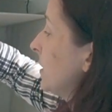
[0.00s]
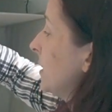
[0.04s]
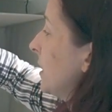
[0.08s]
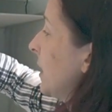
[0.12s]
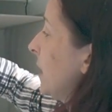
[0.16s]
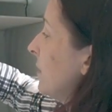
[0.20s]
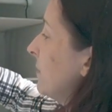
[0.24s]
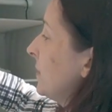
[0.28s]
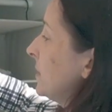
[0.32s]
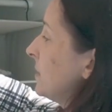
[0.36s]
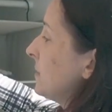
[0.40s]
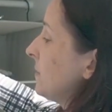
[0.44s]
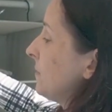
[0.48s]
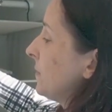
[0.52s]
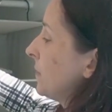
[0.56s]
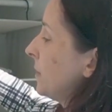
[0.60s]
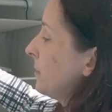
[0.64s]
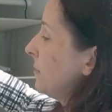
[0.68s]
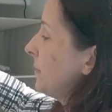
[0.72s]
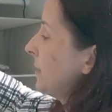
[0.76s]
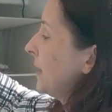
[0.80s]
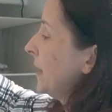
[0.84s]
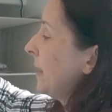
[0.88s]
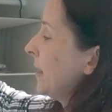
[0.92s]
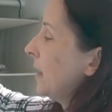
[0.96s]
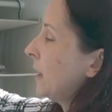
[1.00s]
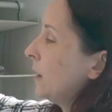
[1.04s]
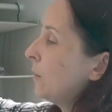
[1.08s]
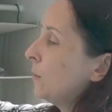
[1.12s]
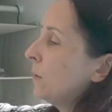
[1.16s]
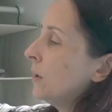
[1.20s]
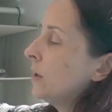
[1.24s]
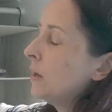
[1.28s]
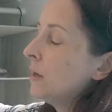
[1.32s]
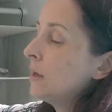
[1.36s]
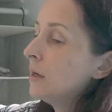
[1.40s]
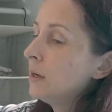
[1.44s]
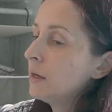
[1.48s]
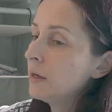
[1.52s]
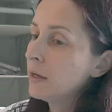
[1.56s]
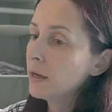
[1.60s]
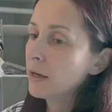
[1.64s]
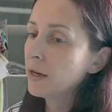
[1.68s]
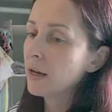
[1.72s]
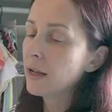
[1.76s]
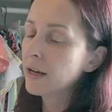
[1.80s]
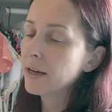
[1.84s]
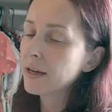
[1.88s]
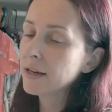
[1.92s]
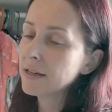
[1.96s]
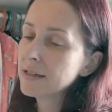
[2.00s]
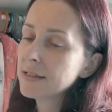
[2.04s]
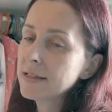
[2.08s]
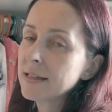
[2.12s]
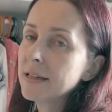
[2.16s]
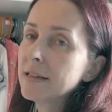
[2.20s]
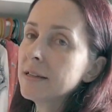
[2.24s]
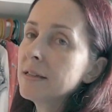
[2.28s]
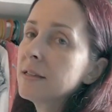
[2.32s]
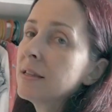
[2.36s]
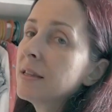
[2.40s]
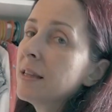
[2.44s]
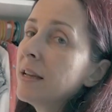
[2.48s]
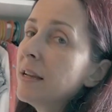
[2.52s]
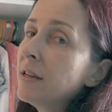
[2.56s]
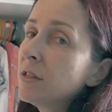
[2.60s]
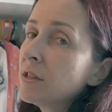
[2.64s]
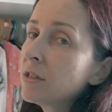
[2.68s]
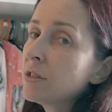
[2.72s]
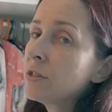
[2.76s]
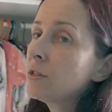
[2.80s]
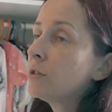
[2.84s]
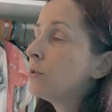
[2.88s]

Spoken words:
to get rid of them now. like I said, they just